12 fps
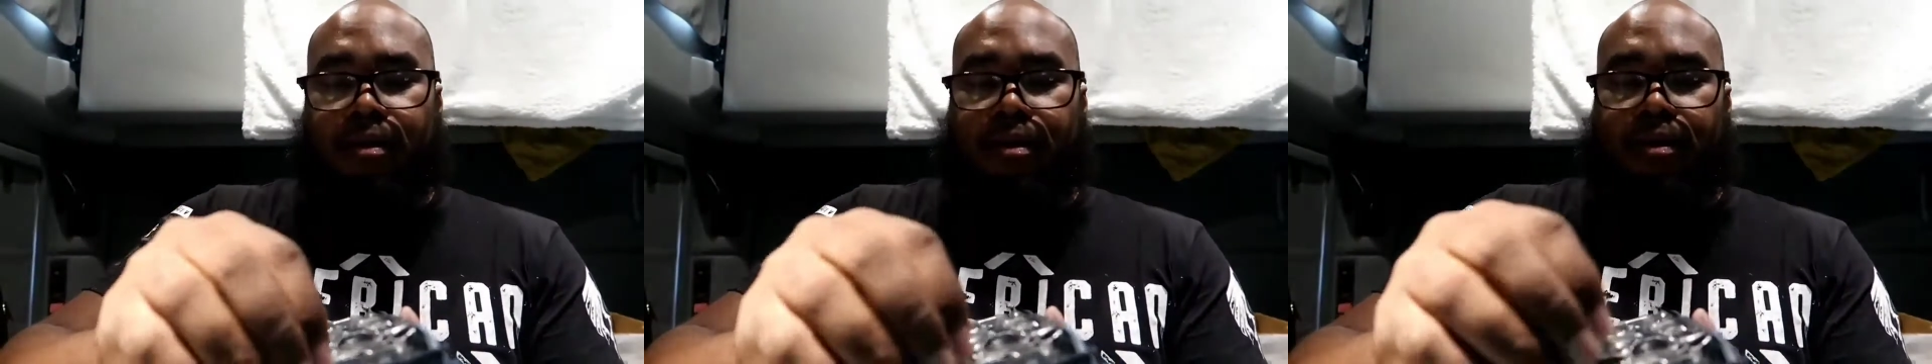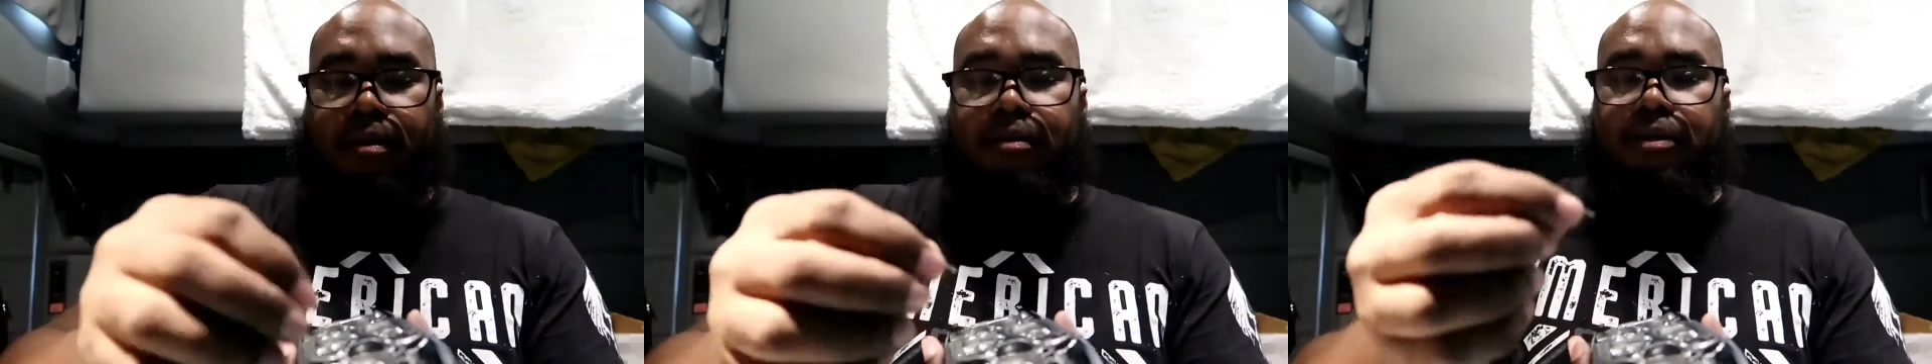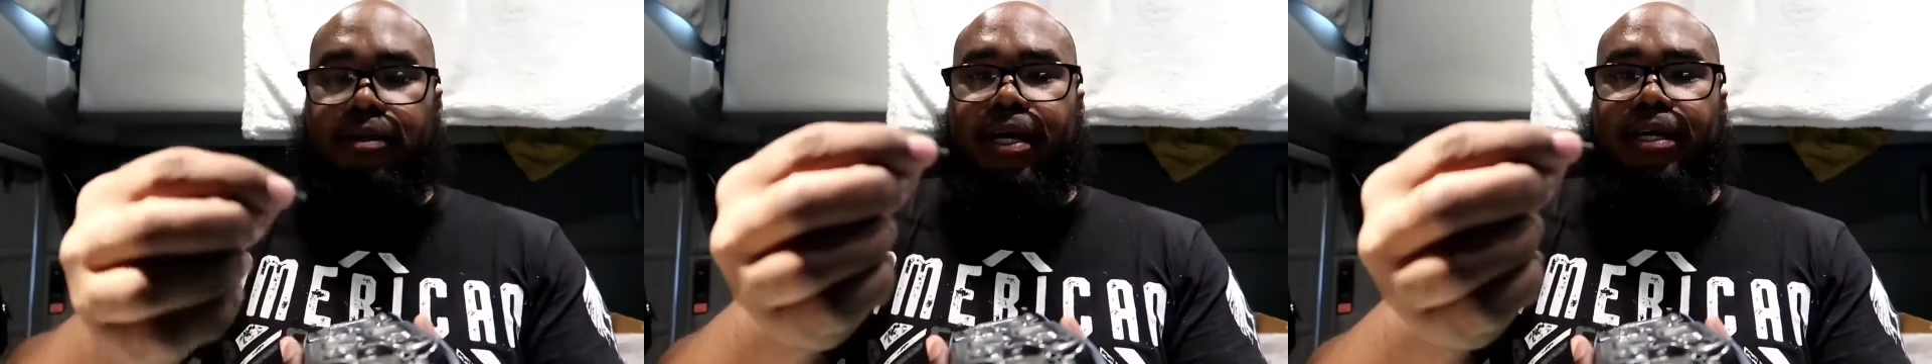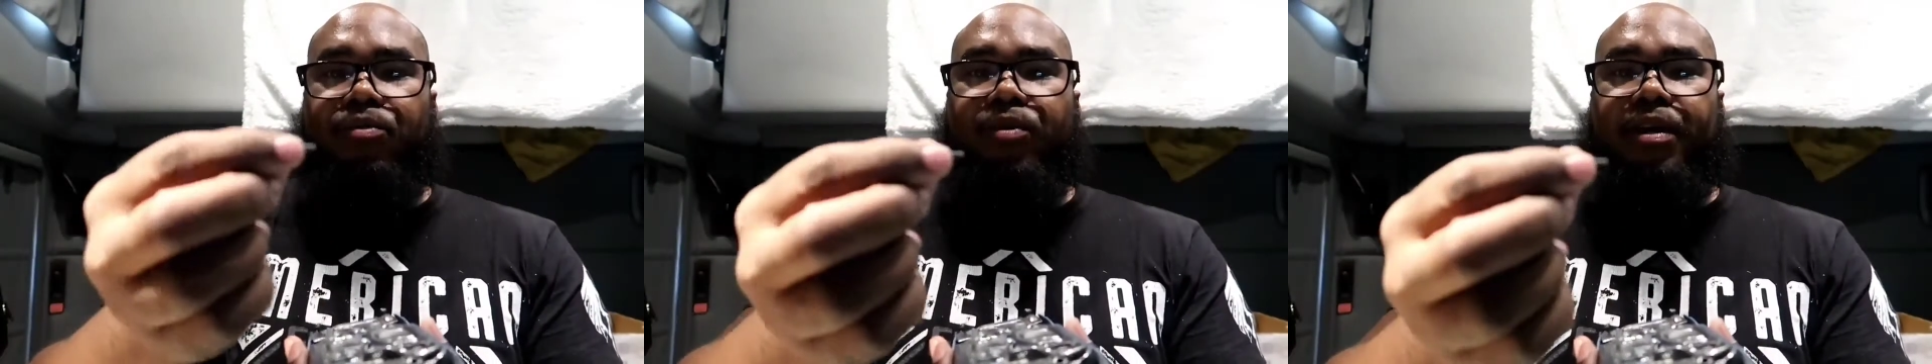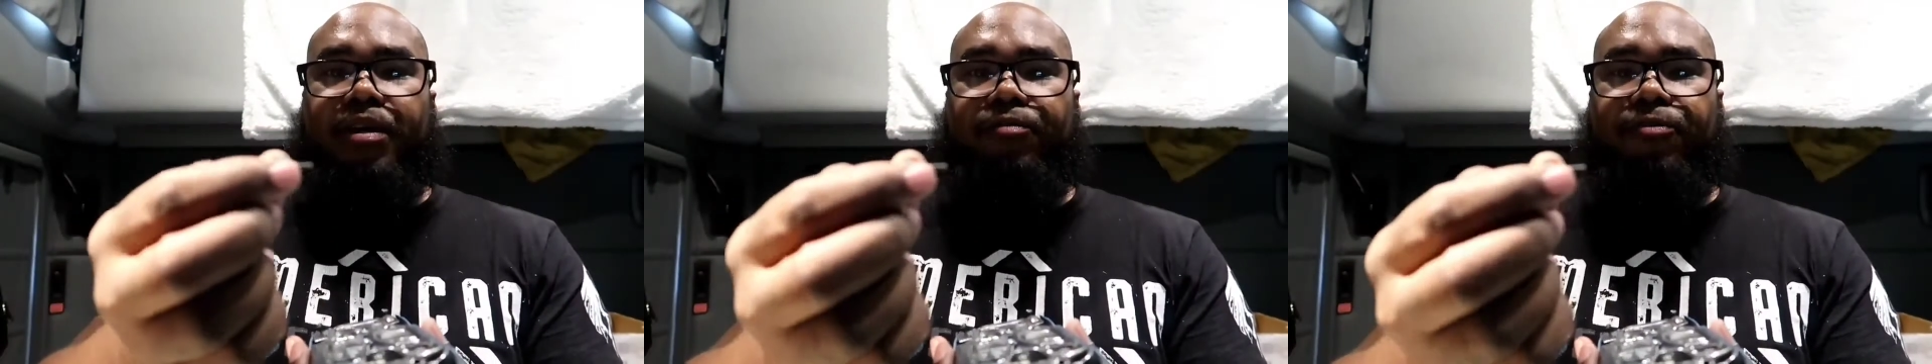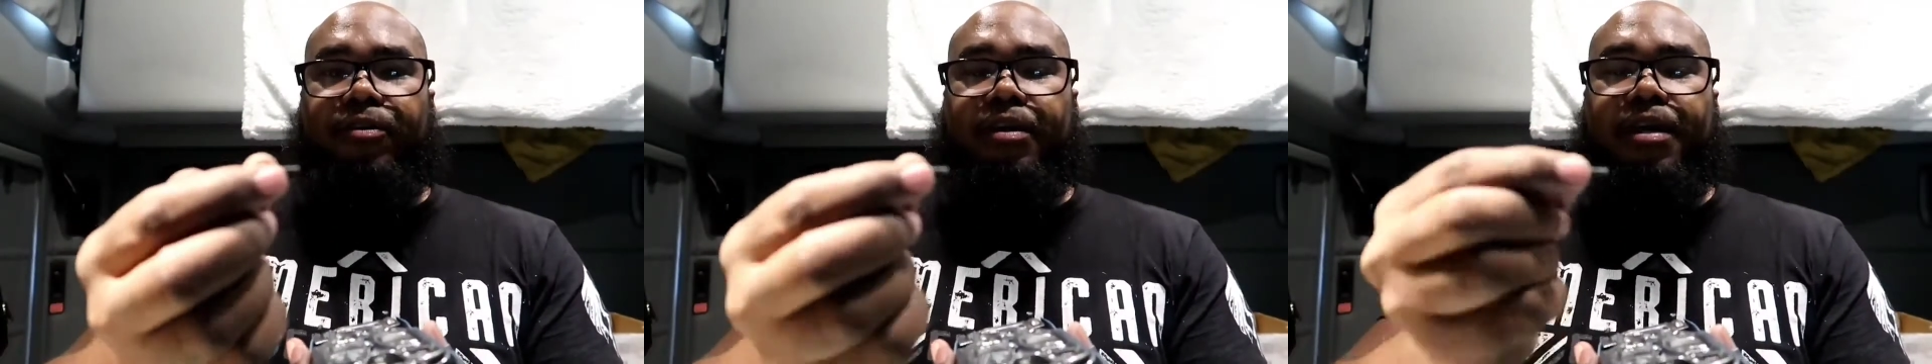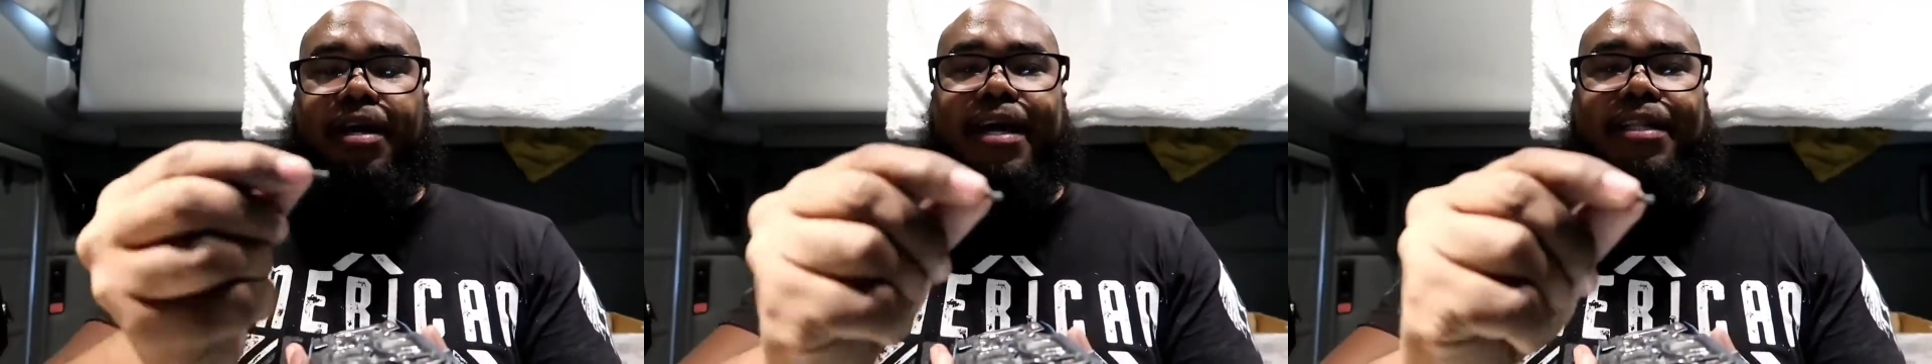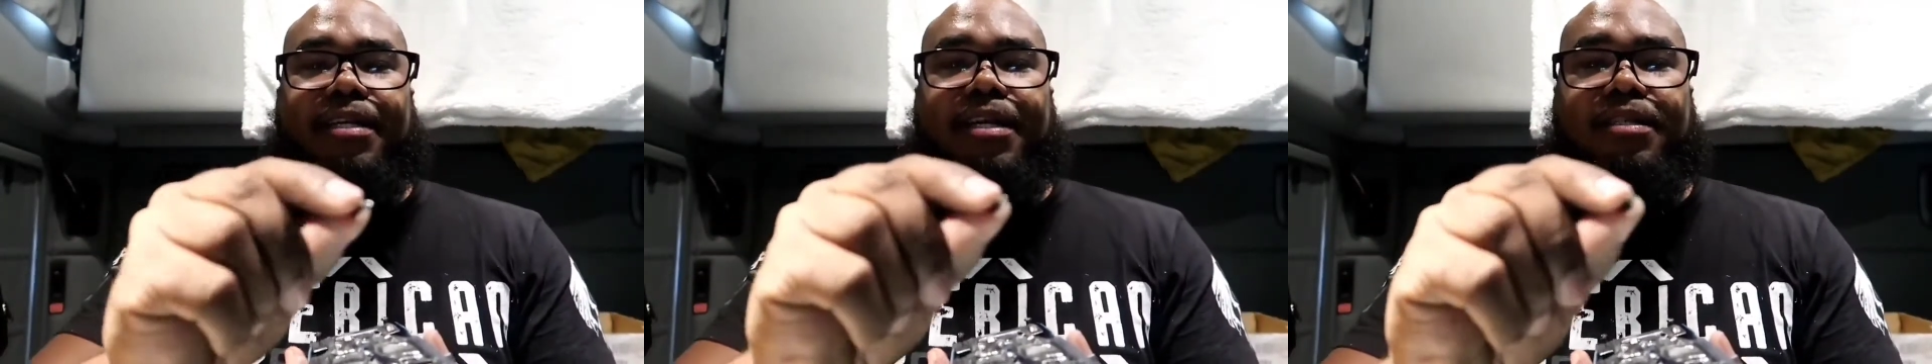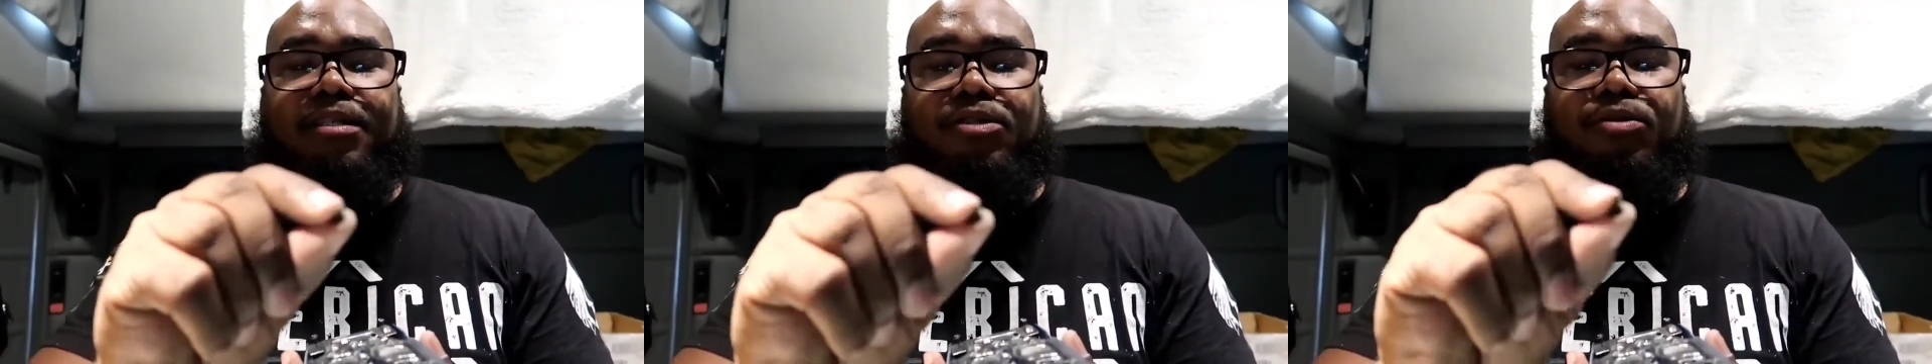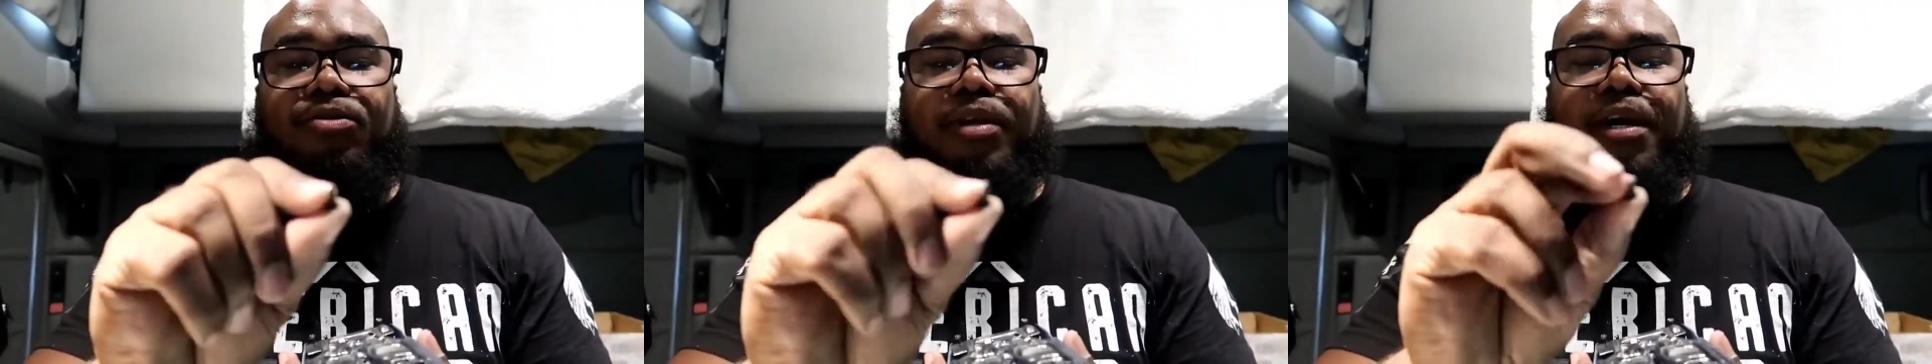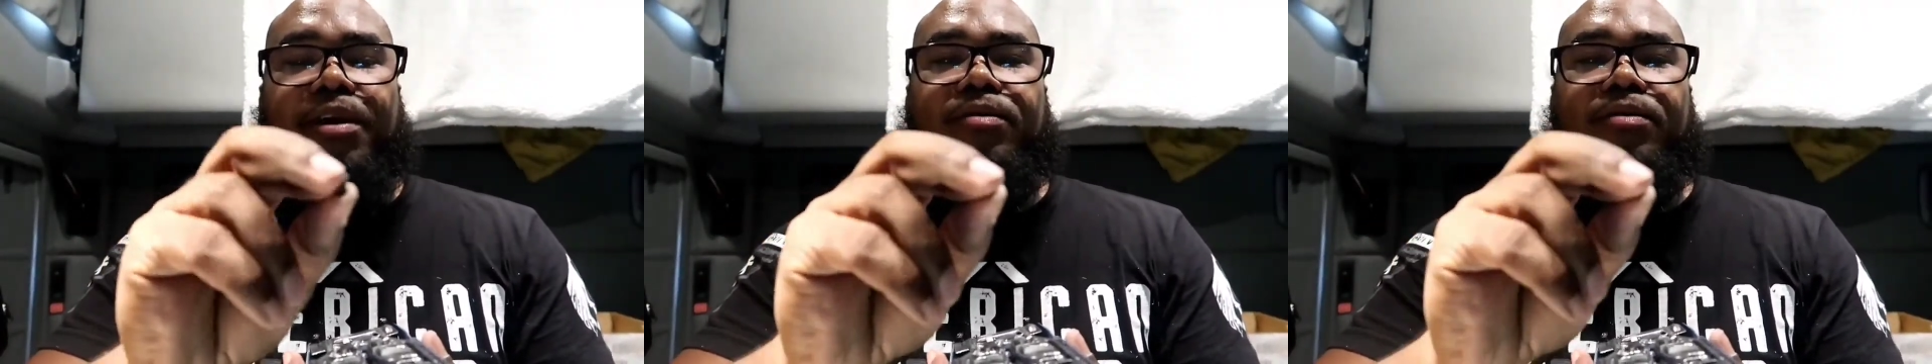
So you got the 1 in the front. I had to cut the screw down,